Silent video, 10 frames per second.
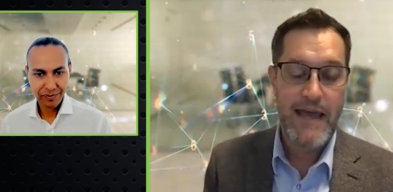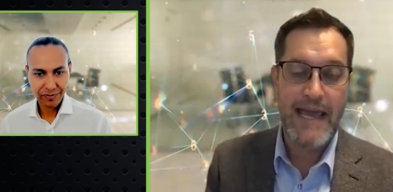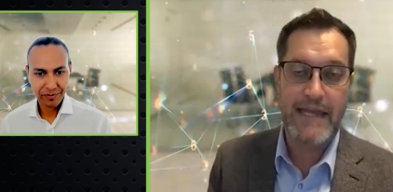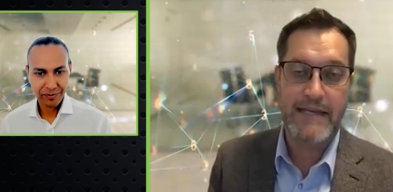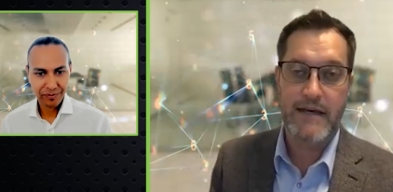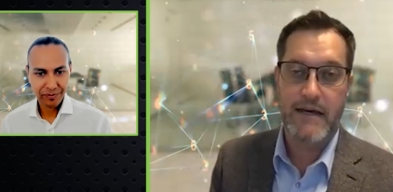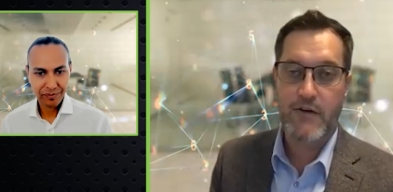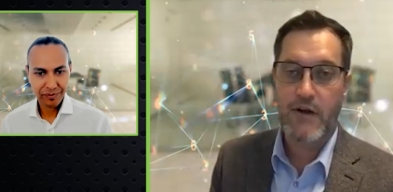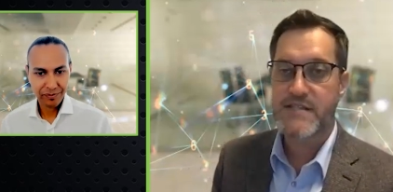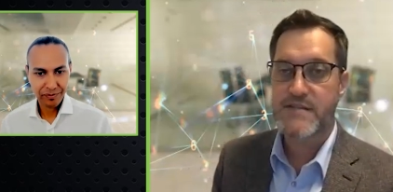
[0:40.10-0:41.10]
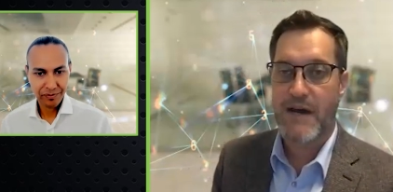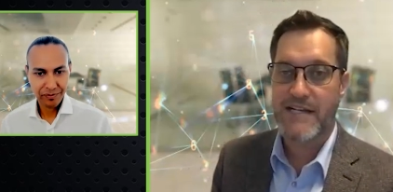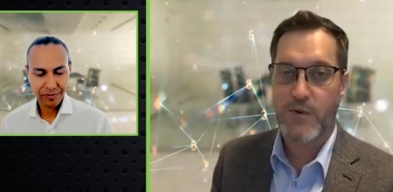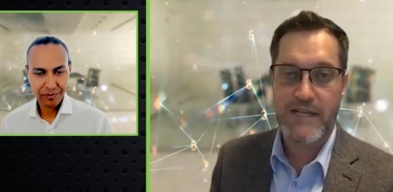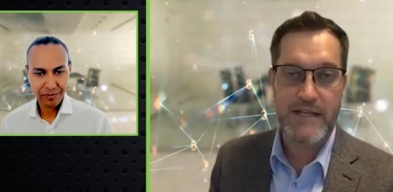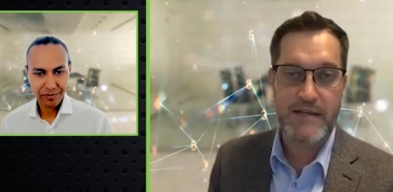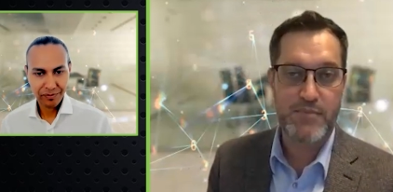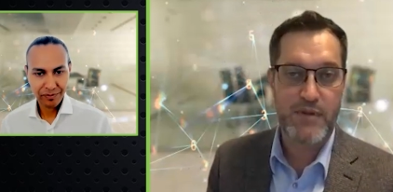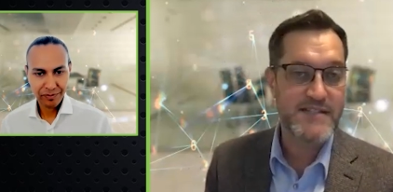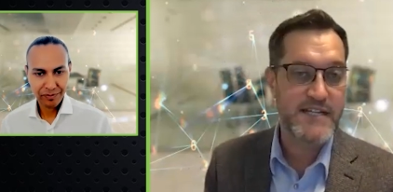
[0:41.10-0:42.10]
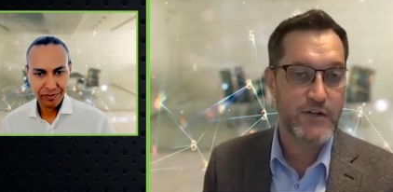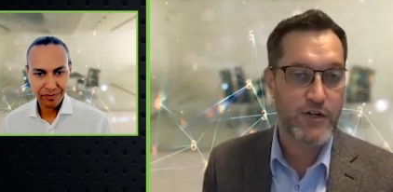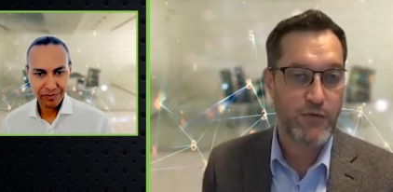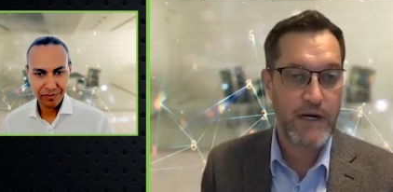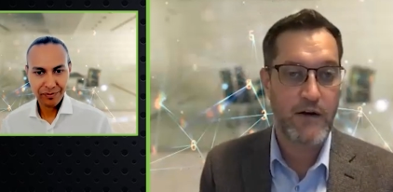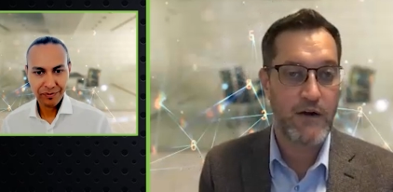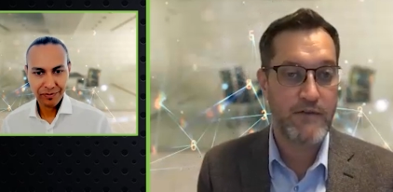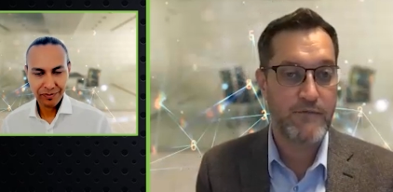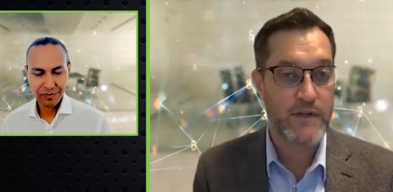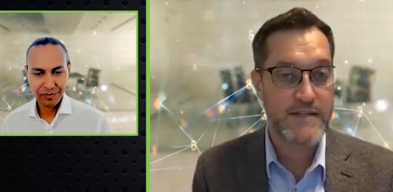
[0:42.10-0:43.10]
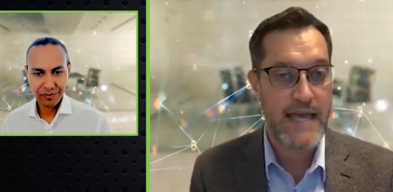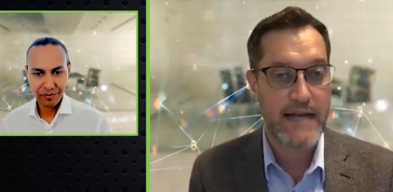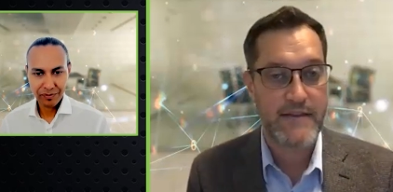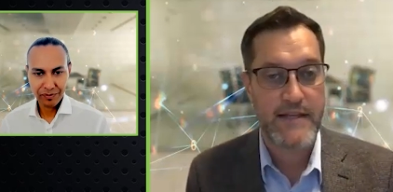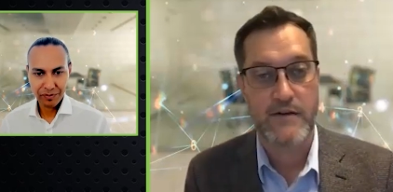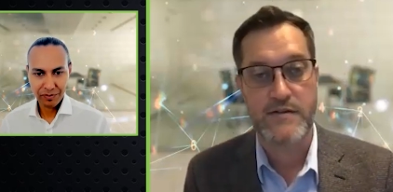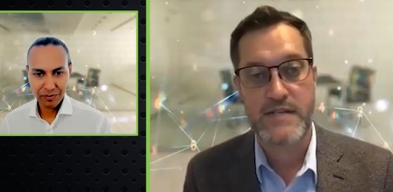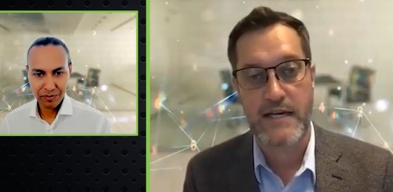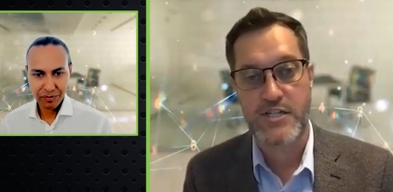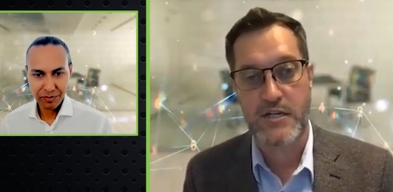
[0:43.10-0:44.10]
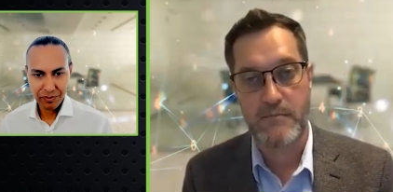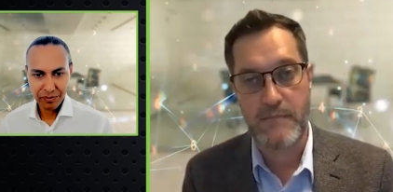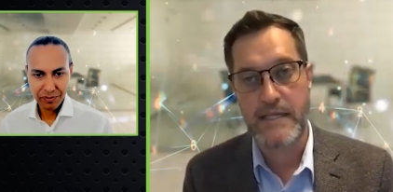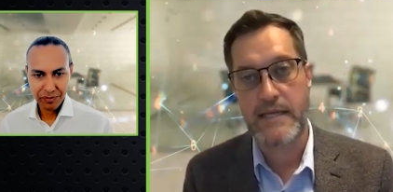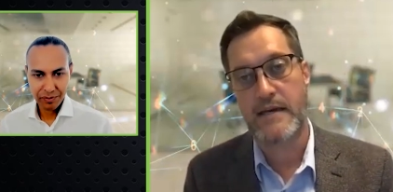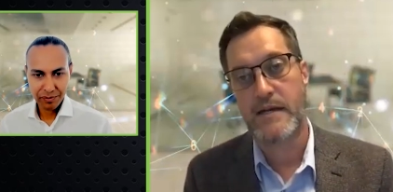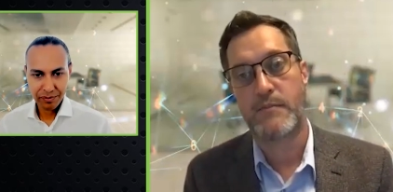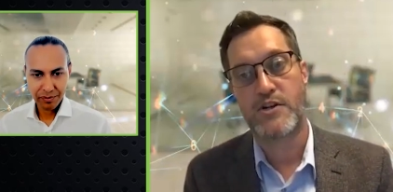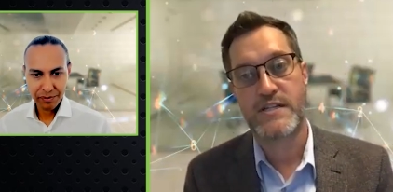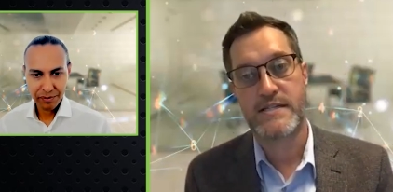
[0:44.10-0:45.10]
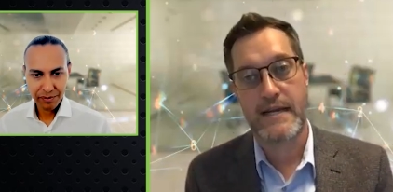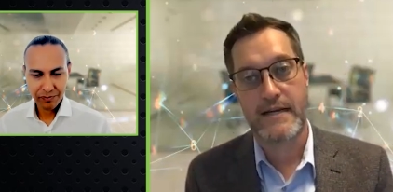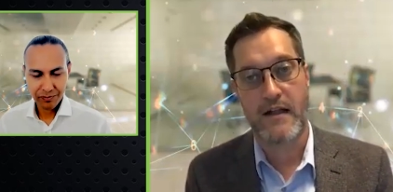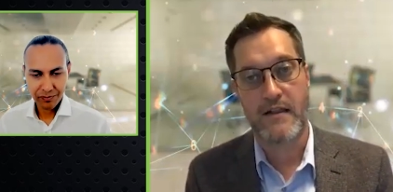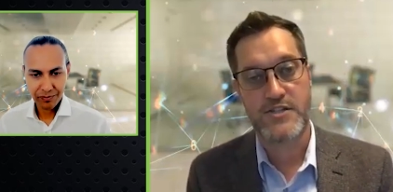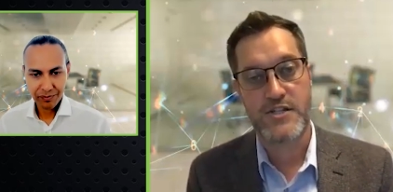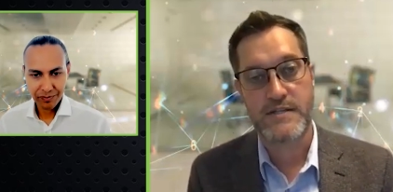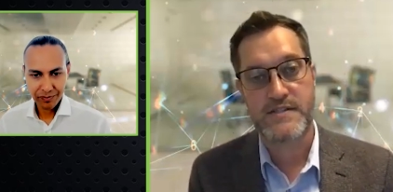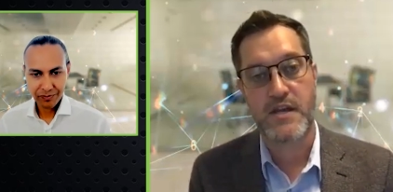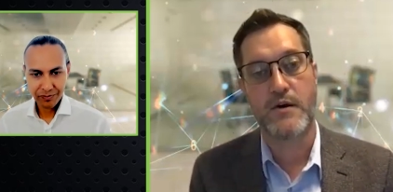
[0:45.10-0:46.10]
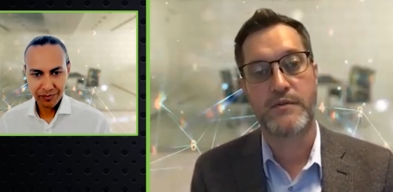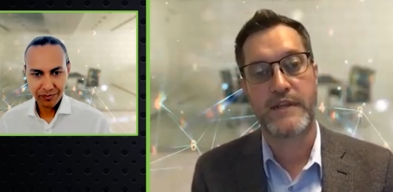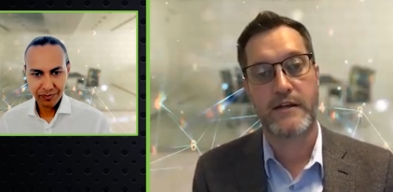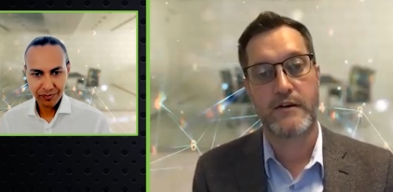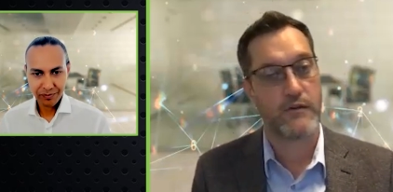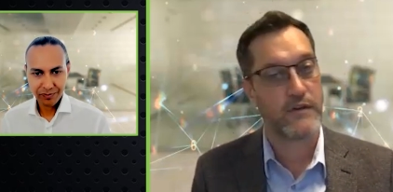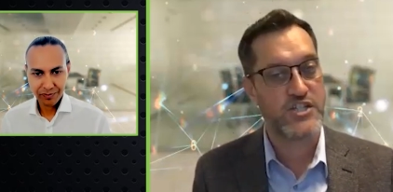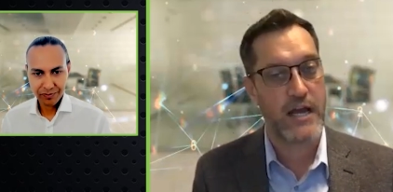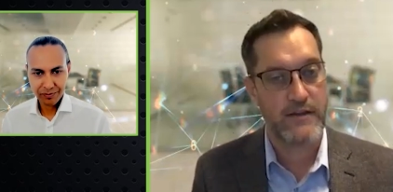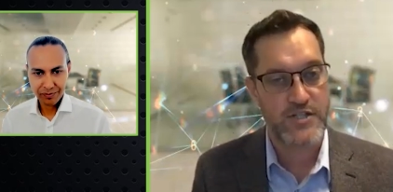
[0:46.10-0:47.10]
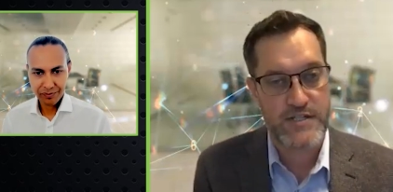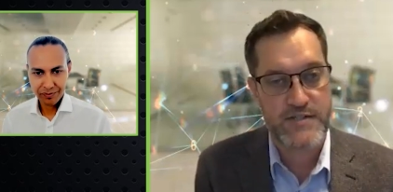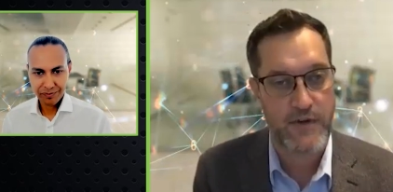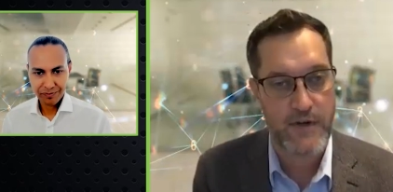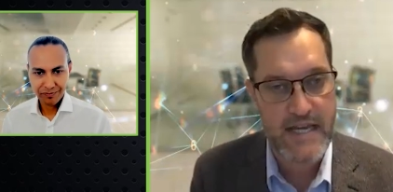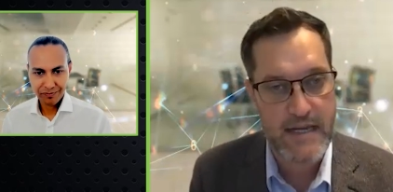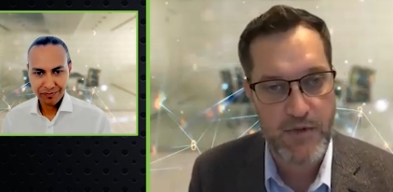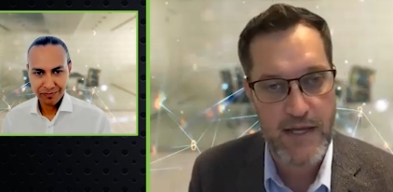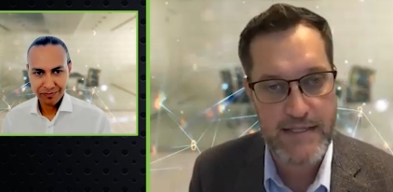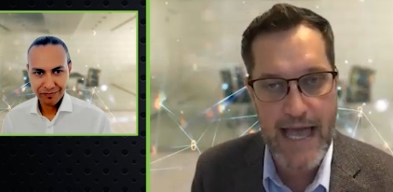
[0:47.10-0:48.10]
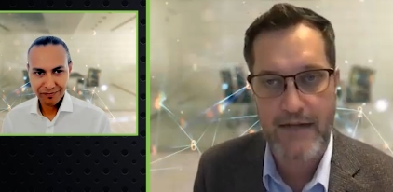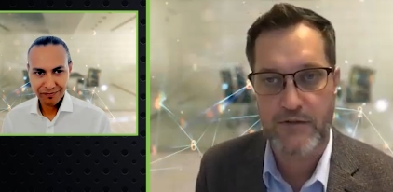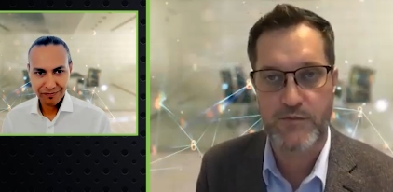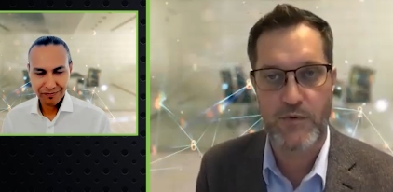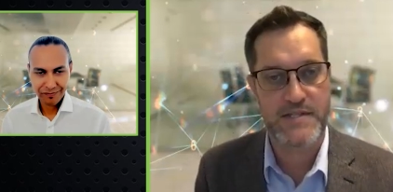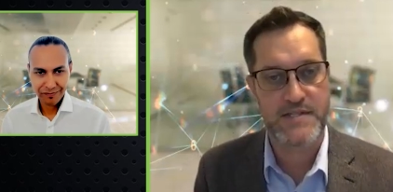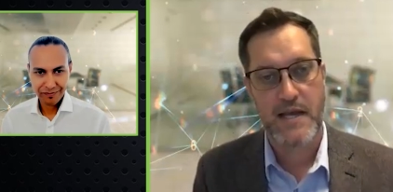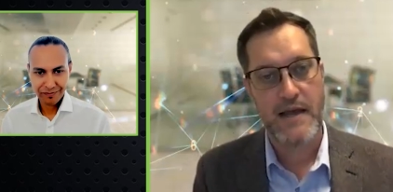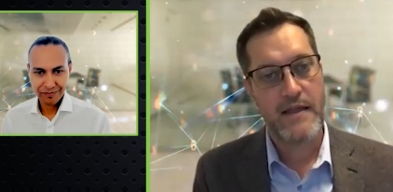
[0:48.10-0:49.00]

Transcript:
Speaker 1: And uh, across my 20 plus year career, I've really sat at the intersection of media and emerging technology. So, the early challenges, for example, I tackled was